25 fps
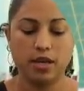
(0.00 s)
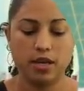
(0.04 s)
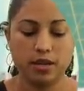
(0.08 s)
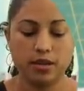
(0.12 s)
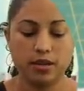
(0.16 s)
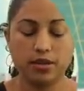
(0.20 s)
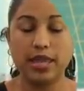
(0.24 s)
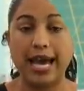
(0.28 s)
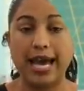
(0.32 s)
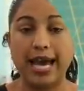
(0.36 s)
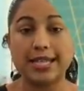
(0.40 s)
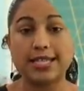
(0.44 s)

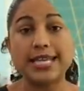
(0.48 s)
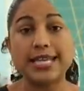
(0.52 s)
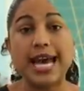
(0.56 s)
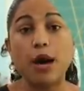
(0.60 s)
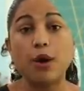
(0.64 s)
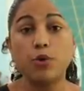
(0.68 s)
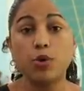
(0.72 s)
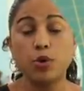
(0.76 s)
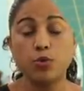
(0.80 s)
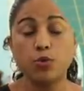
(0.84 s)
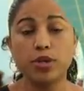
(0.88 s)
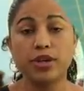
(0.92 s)
that's
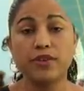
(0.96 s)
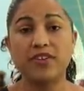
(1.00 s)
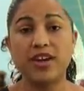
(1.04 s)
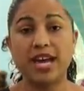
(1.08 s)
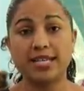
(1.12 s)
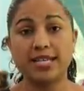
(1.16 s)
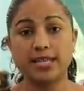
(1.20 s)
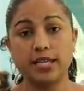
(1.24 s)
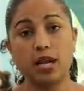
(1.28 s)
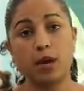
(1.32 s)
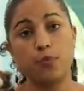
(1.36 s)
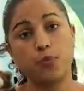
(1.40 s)
how we would have
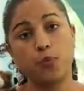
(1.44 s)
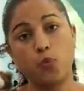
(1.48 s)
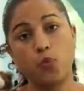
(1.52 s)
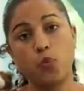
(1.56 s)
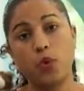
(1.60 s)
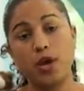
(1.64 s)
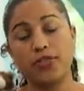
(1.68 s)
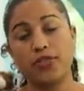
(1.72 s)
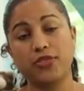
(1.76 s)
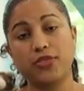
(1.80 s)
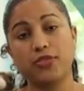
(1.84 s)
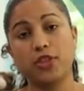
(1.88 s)
ended up
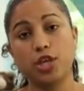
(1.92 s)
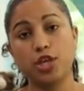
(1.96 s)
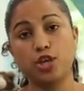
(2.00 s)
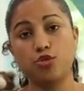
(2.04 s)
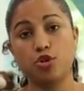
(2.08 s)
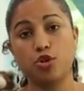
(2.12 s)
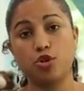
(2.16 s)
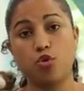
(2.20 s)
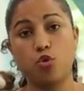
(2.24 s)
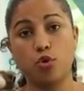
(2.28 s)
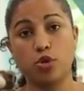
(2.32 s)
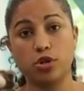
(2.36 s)
with the
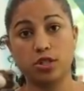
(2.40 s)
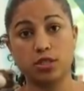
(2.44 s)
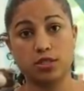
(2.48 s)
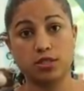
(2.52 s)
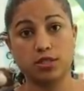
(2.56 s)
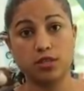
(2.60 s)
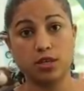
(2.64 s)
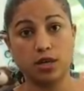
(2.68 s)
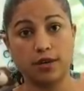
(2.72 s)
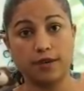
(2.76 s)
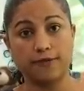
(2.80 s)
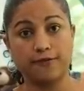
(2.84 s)

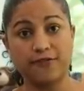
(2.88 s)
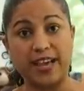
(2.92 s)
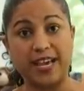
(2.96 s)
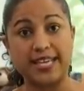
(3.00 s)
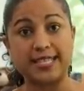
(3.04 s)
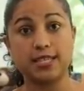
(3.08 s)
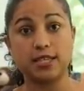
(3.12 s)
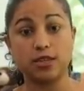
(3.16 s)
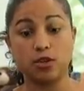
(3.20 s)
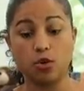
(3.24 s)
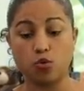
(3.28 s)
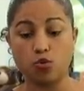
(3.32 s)
unicorns uh,
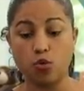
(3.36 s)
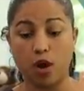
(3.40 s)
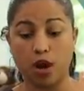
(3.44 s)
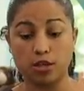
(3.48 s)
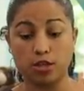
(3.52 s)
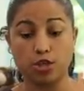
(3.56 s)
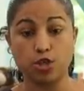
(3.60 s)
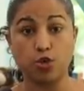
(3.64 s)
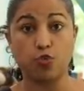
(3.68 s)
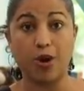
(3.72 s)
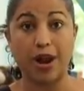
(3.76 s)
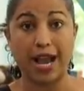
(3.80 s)
facing the
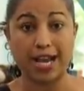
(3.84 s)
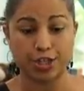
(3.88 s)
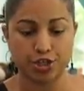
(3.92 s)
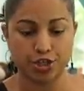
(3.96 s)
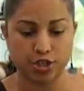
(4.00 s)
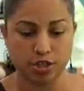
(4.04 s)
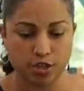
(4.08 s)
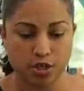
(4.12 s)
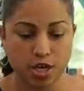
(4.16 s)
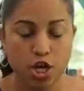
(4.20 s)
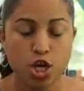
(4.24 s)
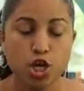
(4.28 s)
wrong
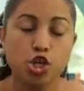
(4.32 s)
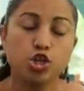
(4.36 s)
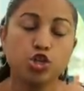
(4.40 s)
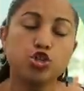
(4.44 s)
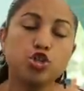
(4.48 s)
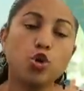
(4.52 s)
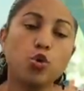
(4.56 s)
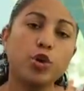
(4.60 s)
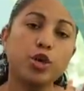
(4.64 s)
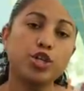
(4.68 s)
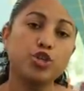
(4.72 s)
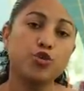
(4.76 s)
direction.
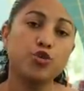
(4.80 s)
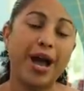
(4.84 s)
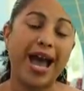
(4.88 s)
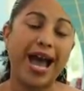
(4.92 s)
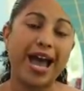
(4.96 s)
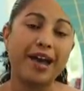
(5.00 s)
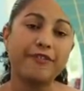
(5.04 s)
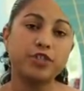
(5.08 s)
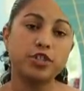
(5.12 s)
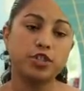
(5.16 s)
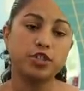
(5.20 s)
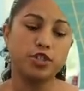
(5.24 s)
So what you
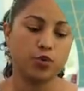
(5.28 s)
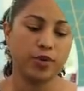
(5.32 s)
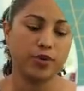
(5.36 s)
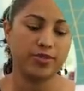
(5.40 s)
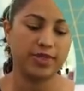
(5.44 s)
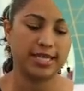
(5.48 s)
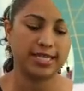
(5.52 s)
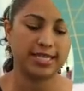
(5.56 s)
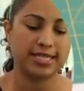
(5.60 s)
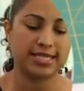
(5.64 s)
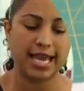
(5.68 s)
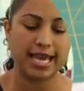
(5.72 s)
have to do
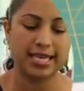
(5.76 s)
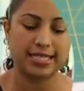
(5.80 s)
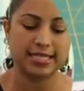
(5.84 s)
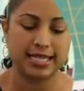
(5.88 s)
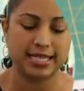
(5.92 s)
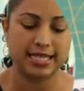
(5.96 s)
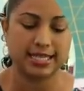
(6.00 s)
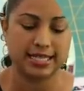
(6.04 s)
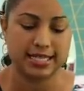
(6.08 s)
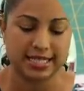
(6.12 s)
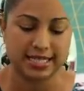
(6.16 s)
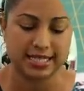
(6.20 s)
in this case
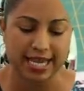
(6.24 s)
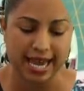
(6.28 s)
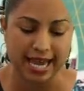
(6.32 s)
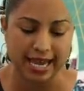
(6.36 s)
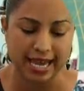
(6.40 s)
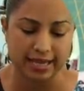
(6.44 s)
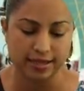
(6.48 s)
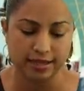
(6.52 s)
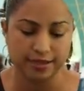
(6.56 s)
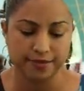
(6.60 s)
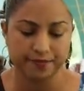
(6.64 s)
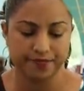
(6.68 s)

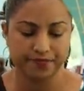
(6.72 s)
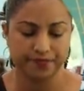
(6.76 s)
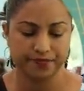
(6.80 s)
instead